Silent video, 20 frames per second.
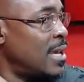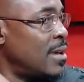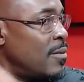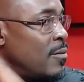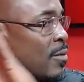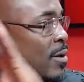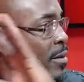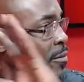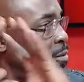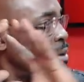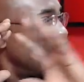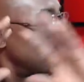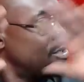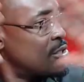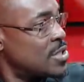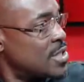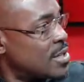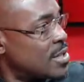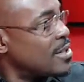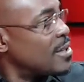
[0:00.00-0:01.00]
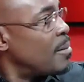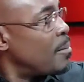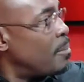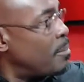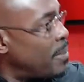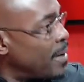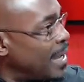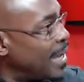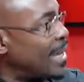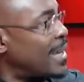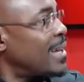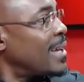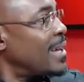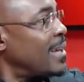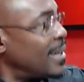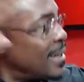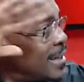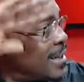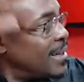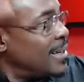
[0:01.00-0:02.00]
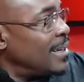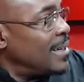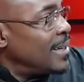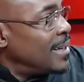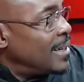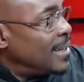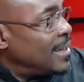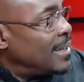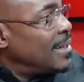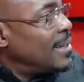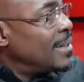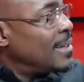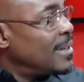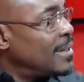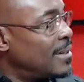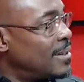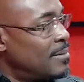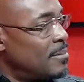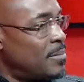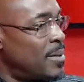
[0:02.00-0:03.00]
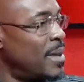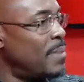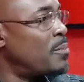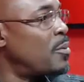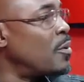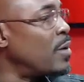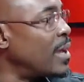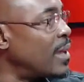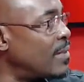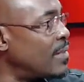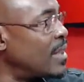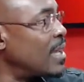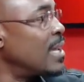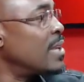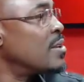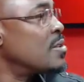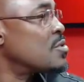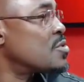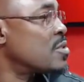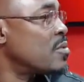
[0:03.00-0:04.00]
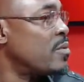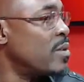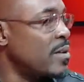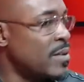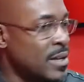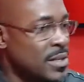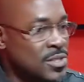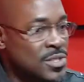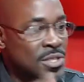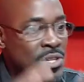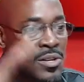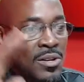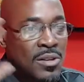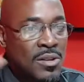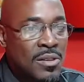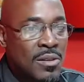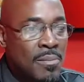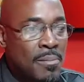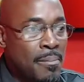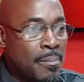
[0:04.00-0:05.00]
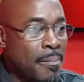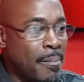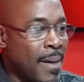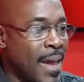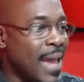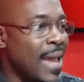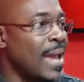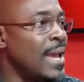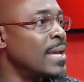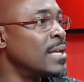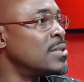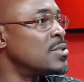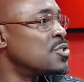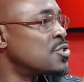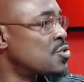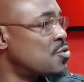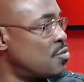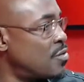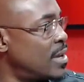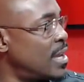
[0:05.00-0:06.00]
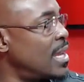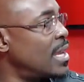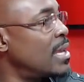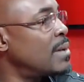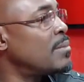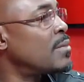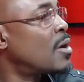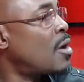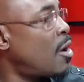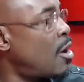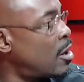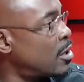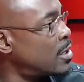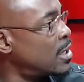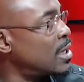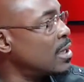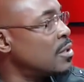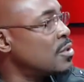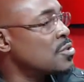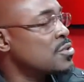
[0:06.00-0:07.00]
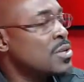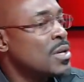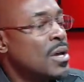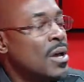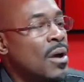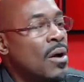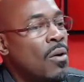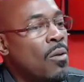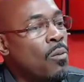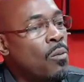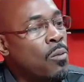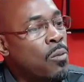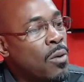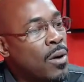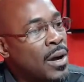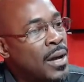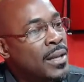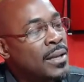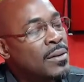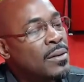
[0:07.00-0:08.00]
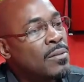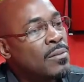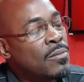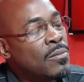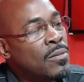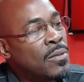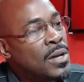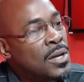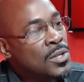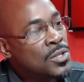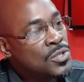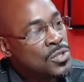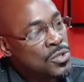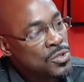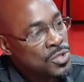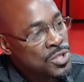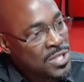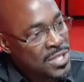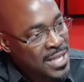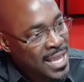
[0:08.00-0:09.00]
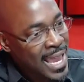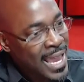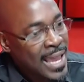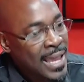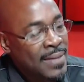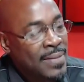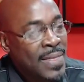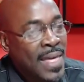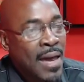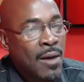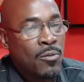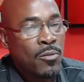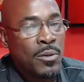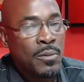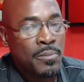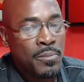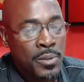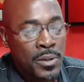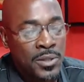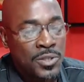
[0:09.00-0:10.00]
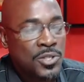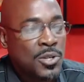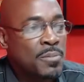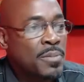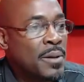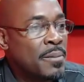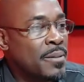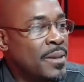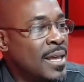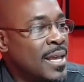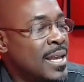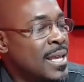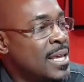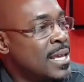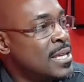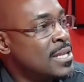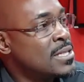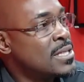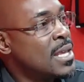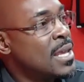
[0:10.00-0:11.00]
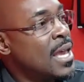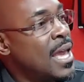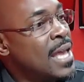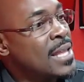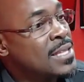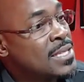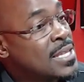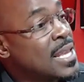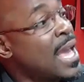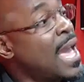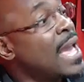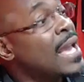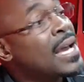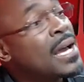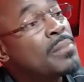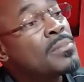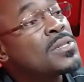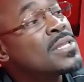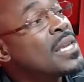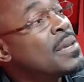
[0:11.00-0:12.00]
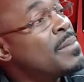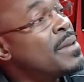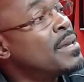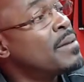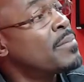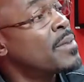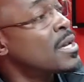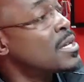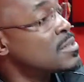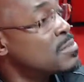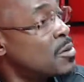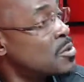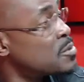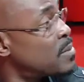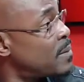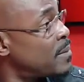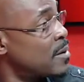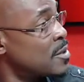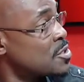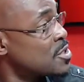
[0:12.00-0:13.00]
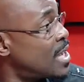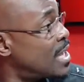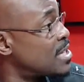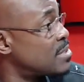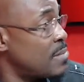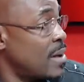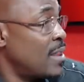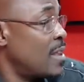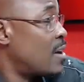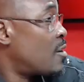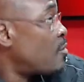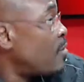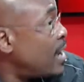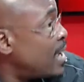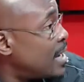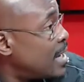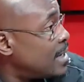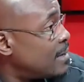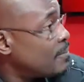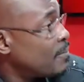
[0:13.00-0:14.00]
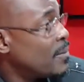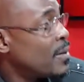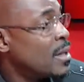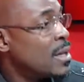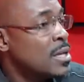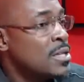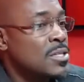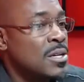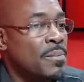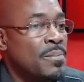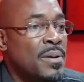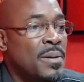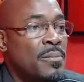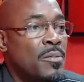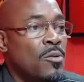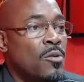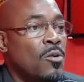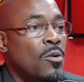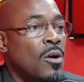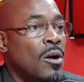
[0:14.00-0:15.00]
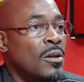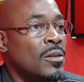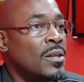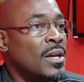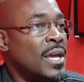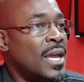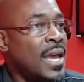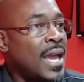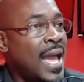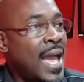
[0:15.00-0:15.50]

what we consider the big people in the industry, we consider the mainstream car dealers. What could you say that would put your people at ease and say, hey, come see me? Because most people are challenged by their credit. Some people are looking